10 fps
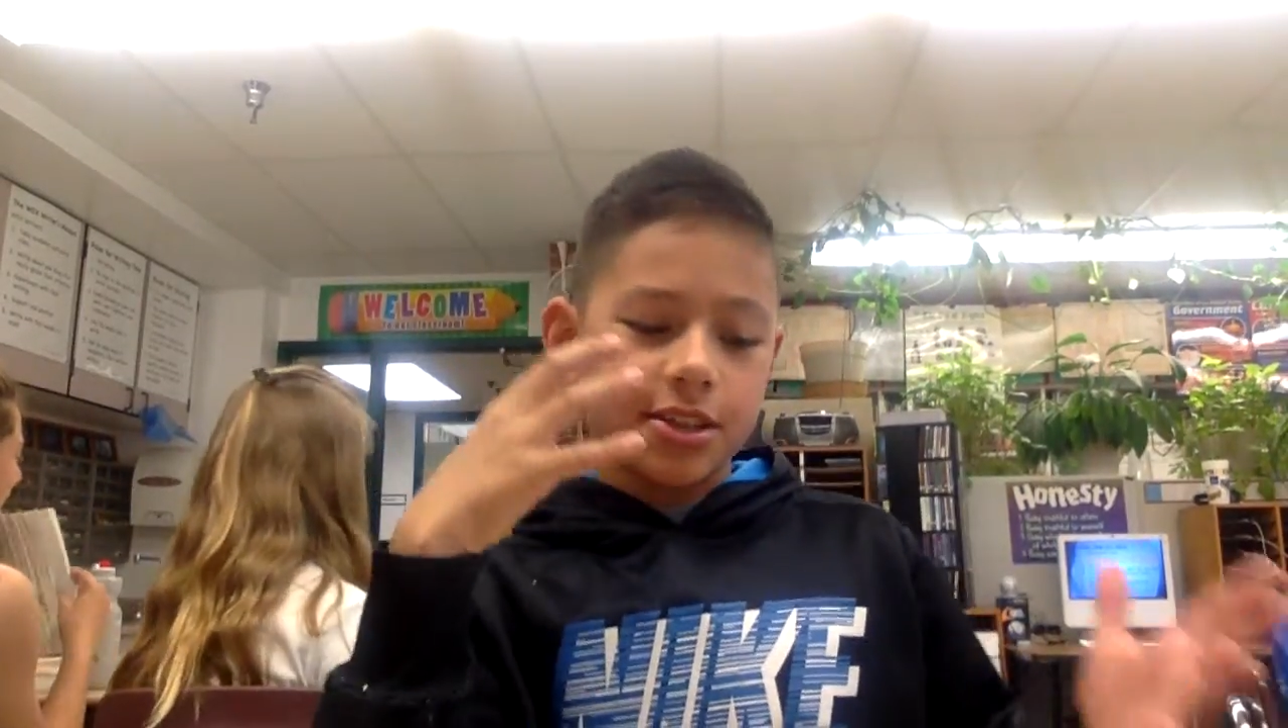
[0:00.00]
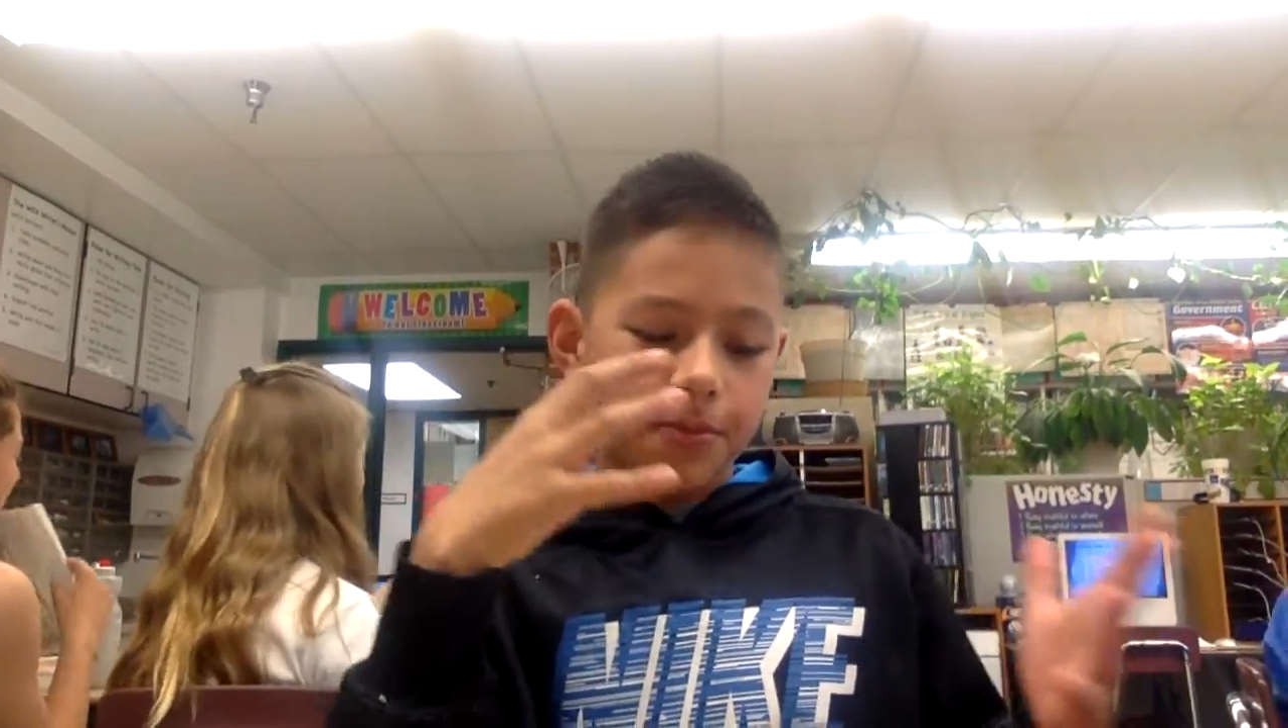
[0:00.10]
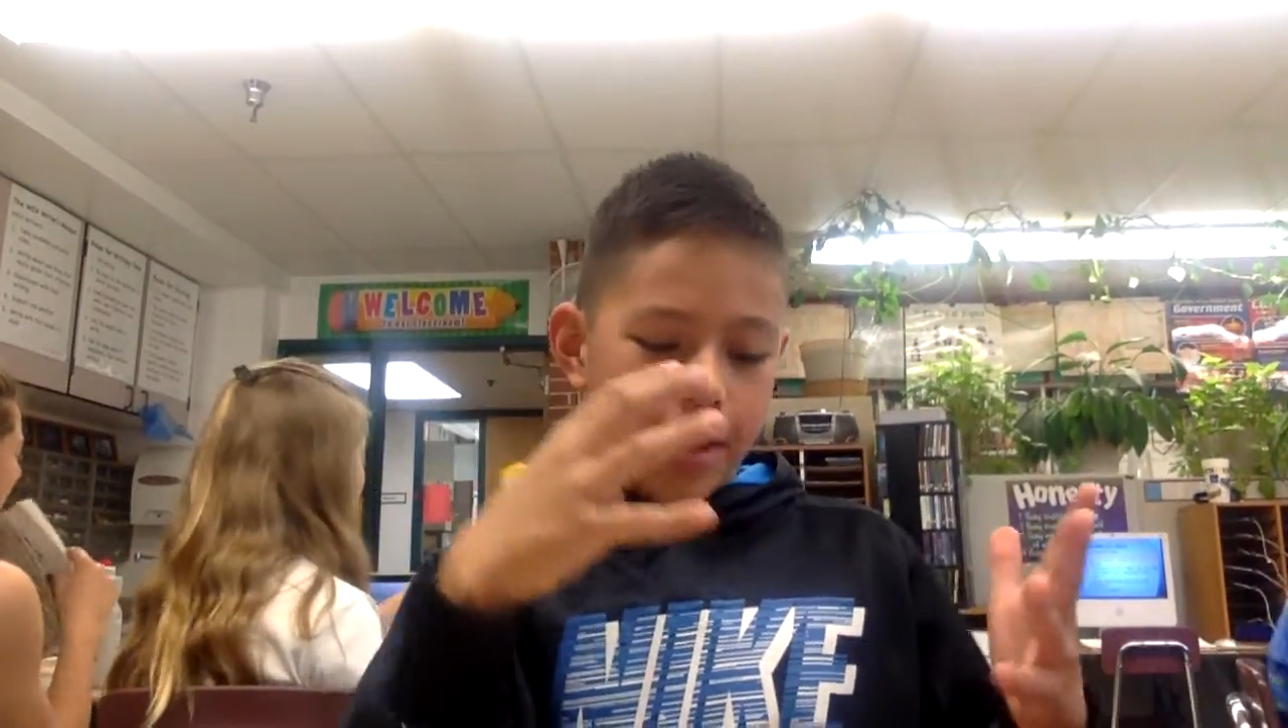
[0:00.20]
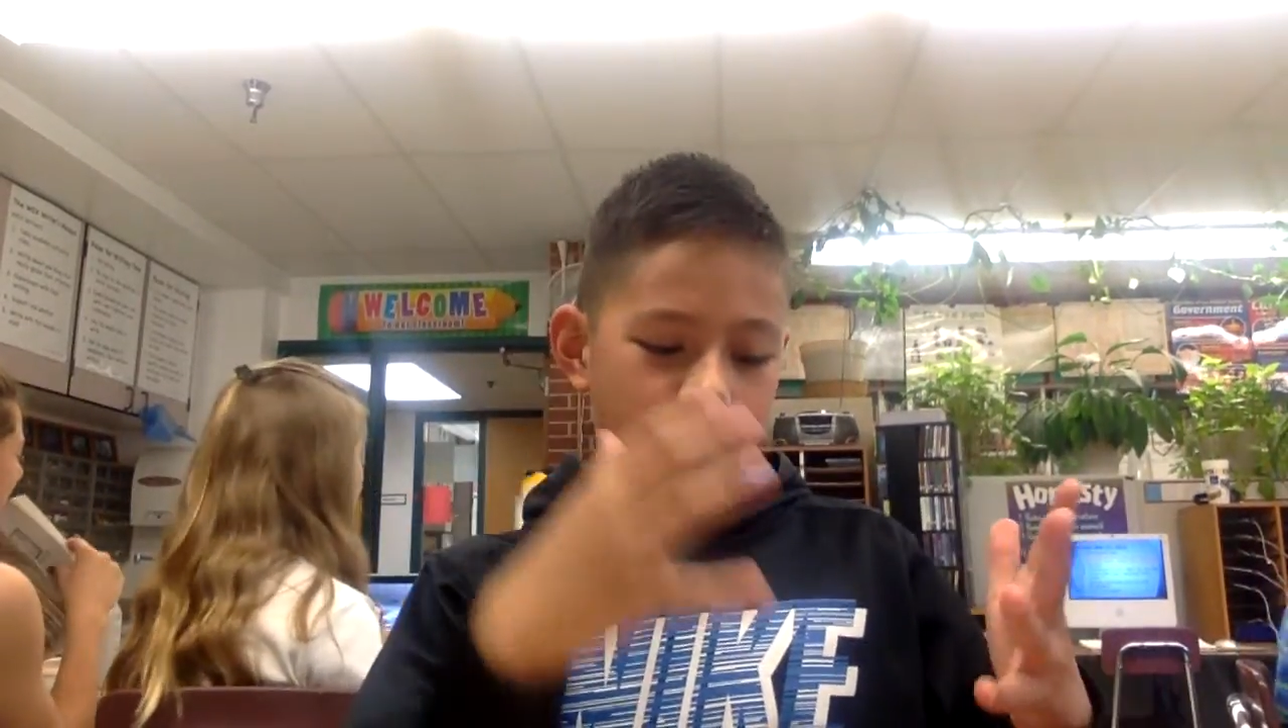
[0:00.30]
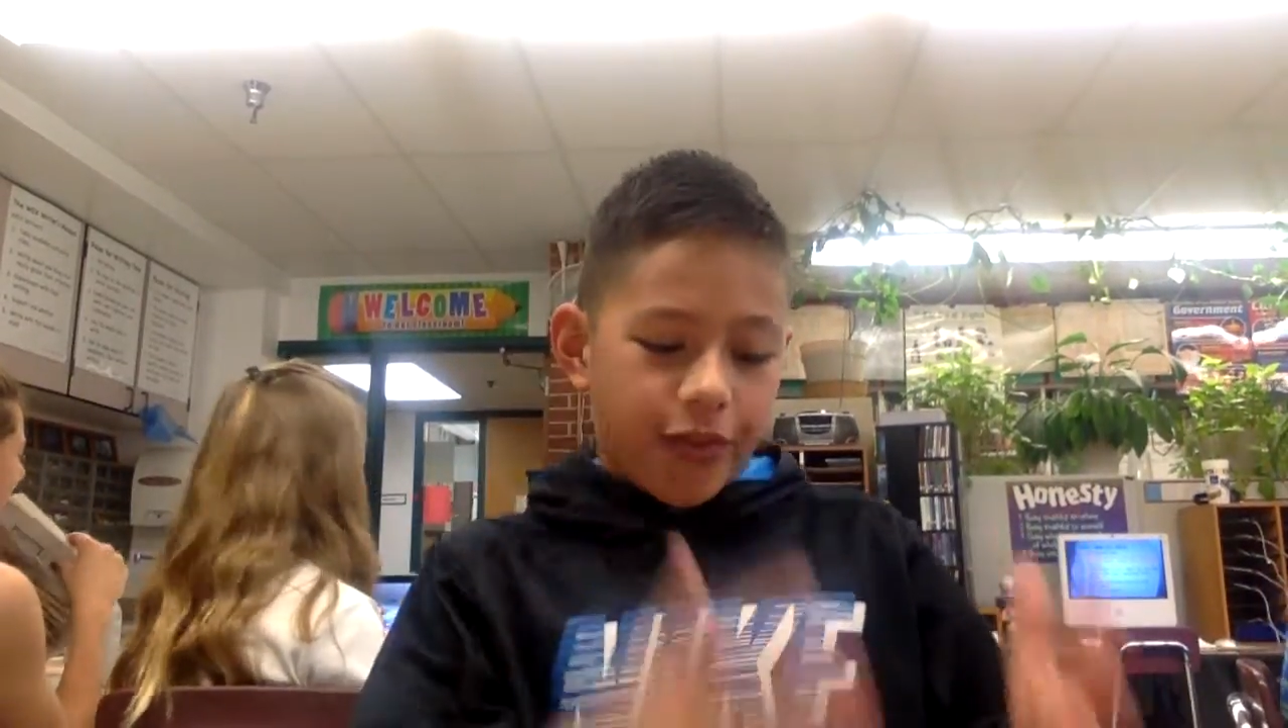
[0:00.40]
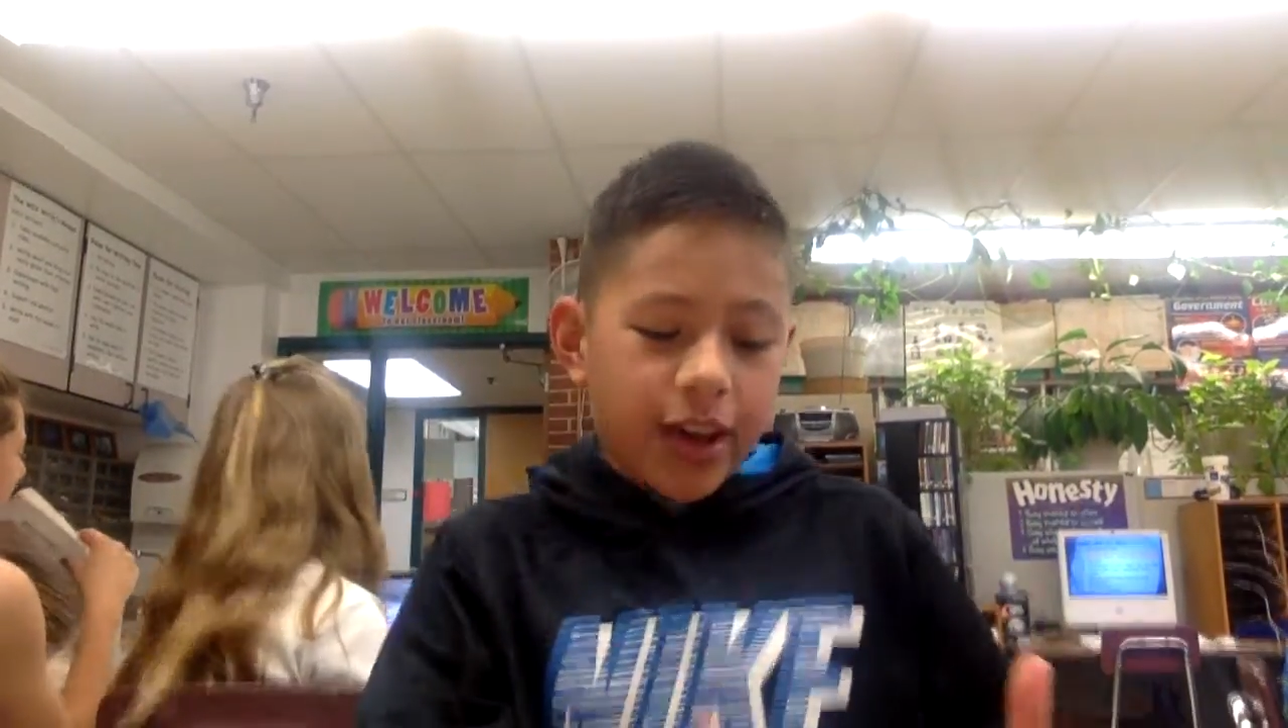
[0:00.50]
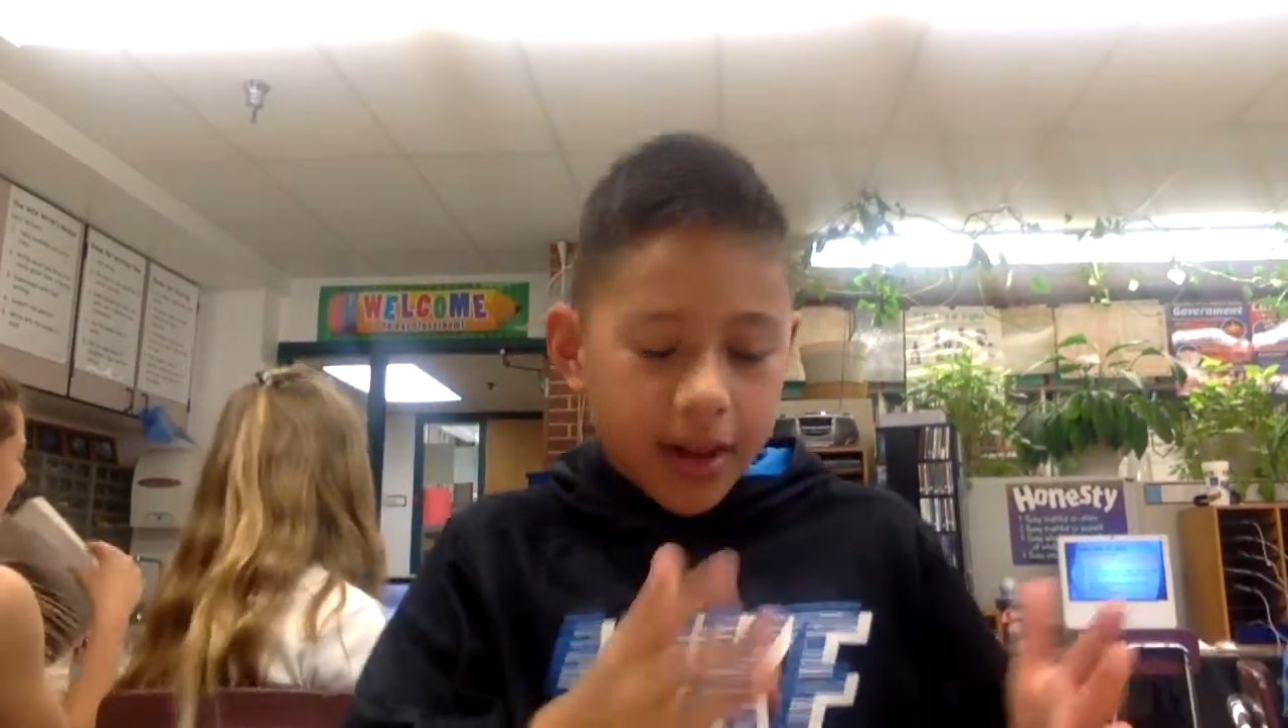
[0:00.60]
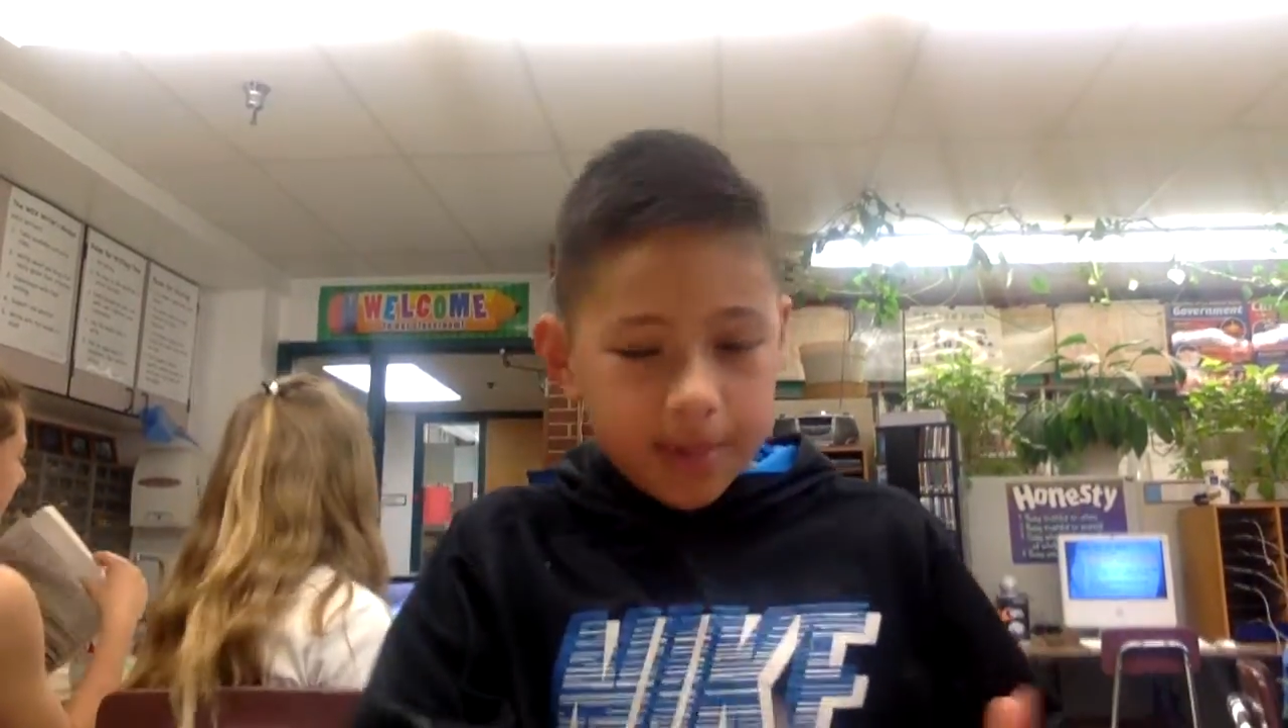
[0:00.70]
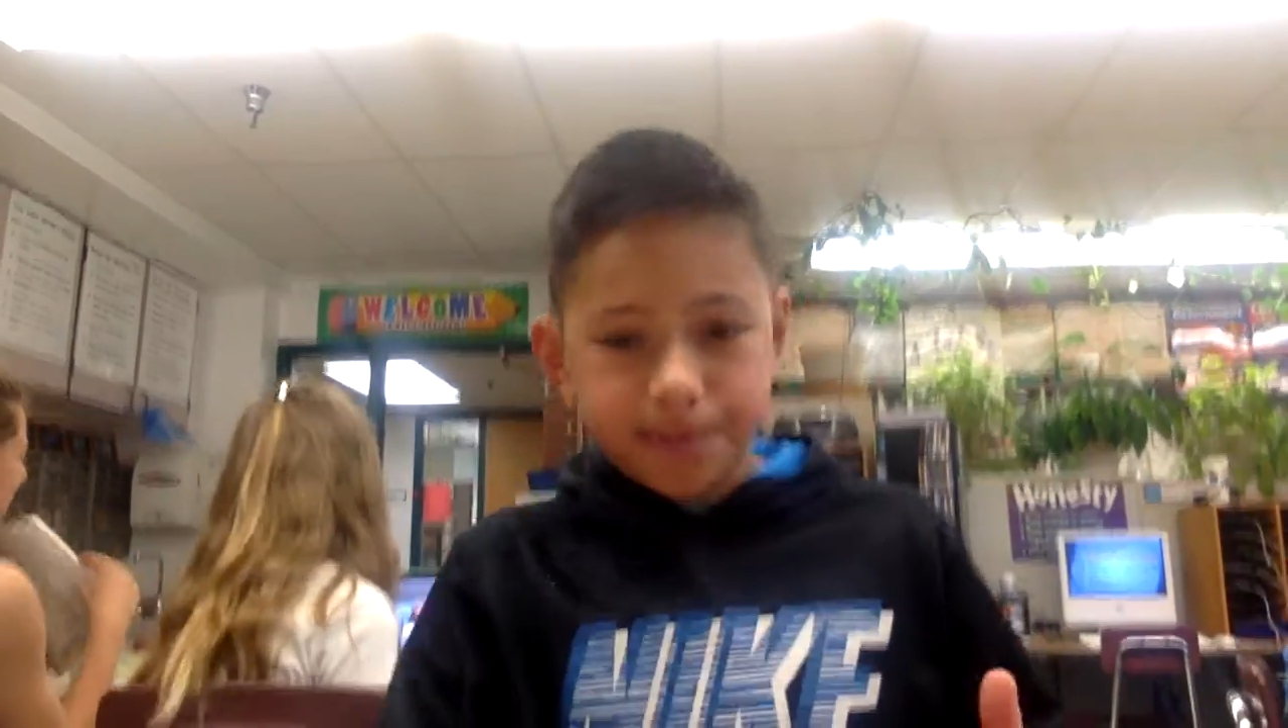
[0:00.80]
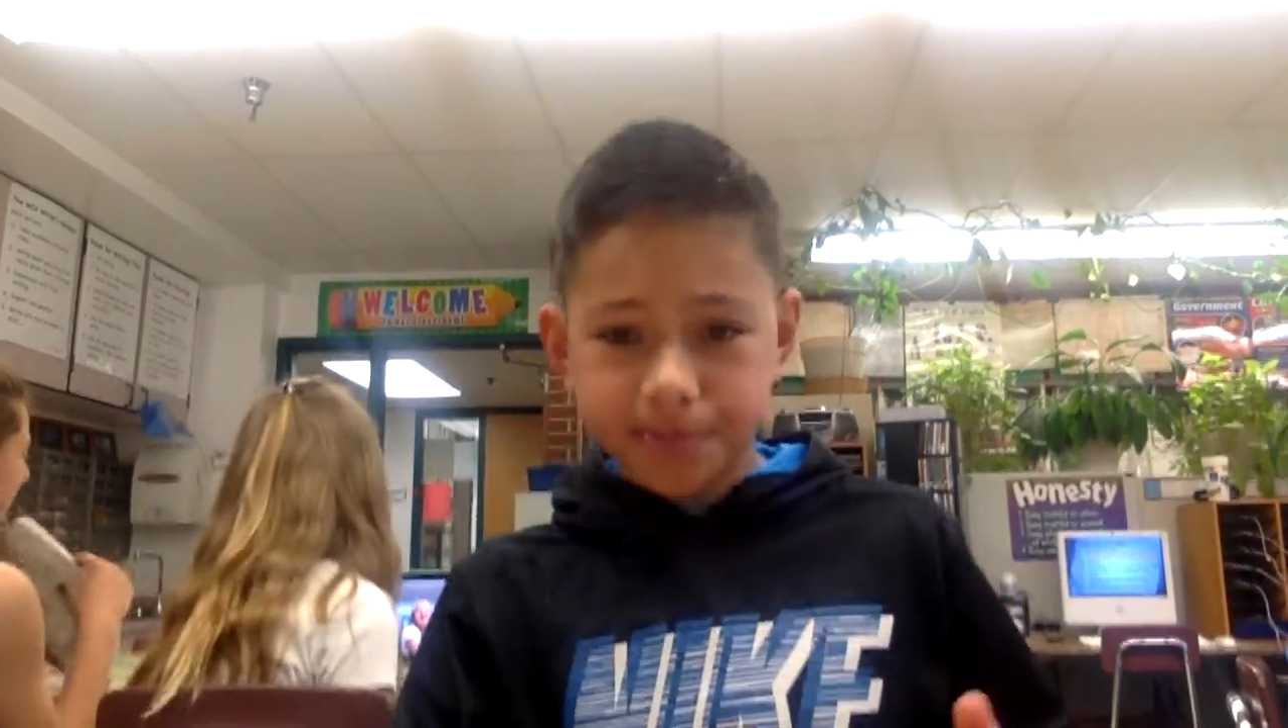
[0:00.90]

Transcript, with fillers: of, of him.